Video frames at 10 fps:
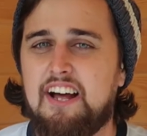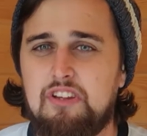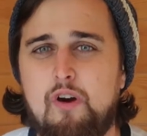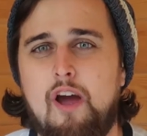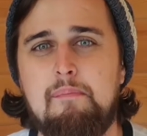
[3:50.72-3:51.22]

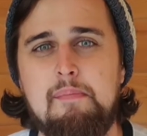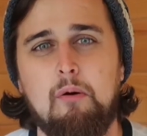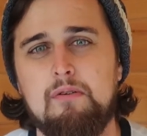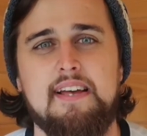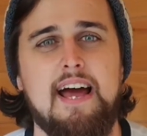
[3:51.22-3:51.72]
do hope he
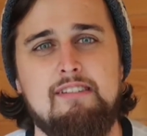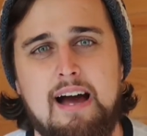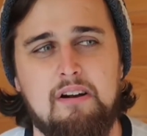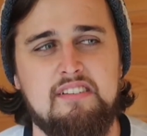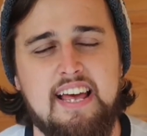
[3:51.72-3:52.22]
pulls it
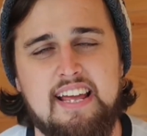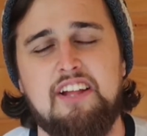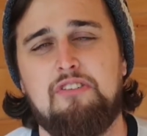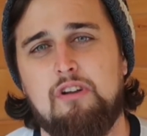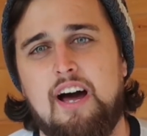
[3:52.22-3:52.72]
around. Say,
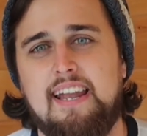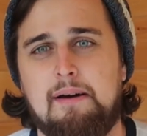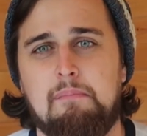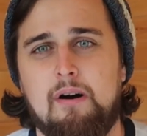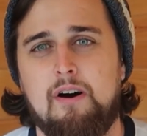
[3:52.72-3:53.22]
I do like
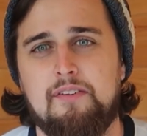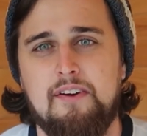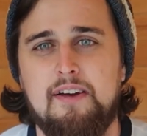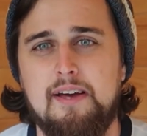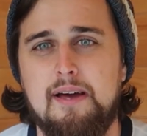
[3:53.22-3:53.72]

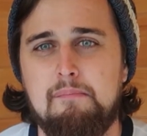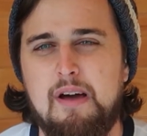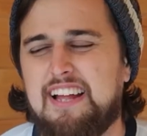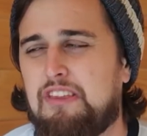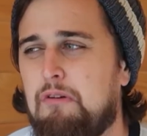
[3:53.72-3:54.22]
Lampard,
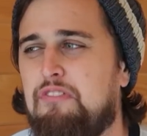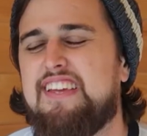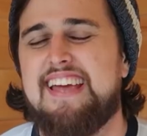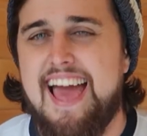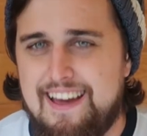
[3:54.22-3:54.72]
but I don't
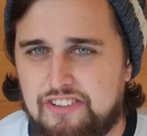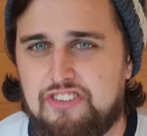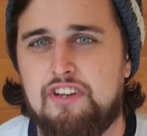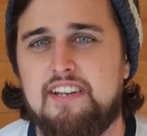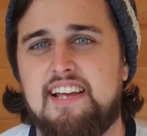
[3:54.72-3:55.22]
think
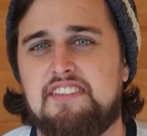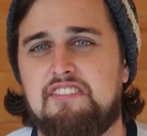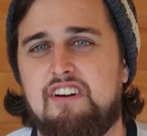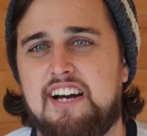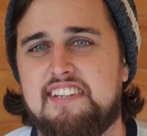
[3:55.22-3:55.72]
Everton is
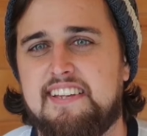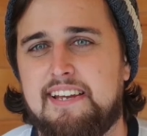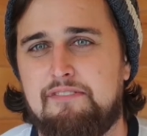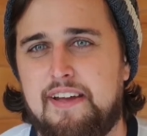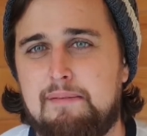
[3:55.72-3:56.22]
the right
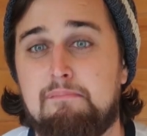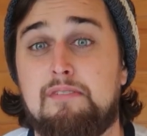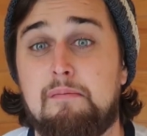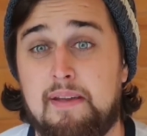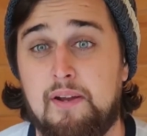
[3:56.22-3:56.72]
team for
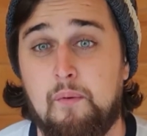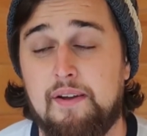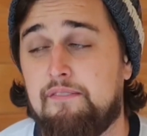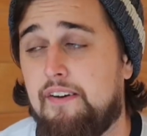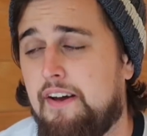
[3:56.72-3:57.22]
him to be
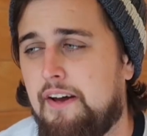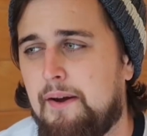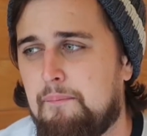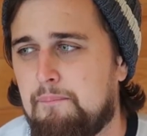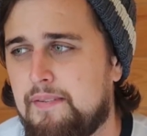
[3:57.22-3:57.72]
with.
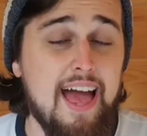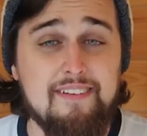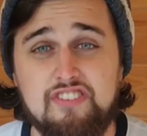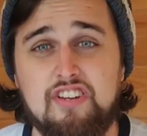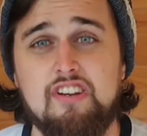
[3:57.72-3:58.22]

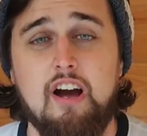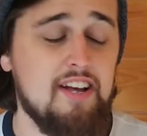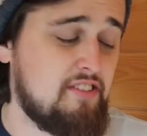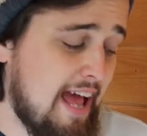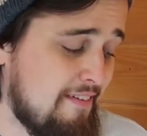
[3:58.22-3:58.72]

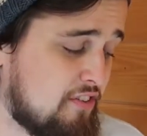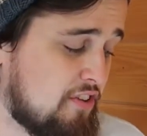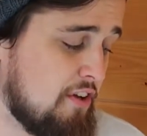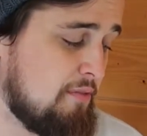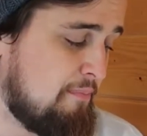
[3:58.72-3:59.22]

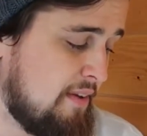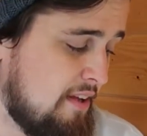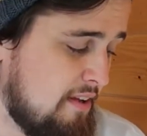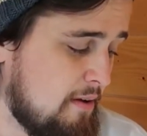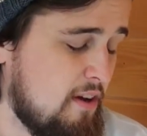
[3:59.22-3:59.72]
Everton
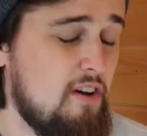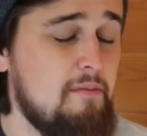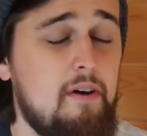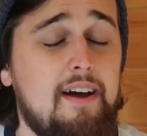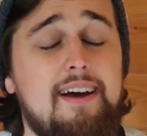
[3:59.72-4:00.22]

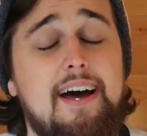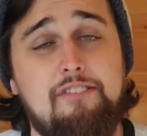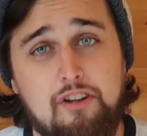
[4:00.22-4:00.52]
have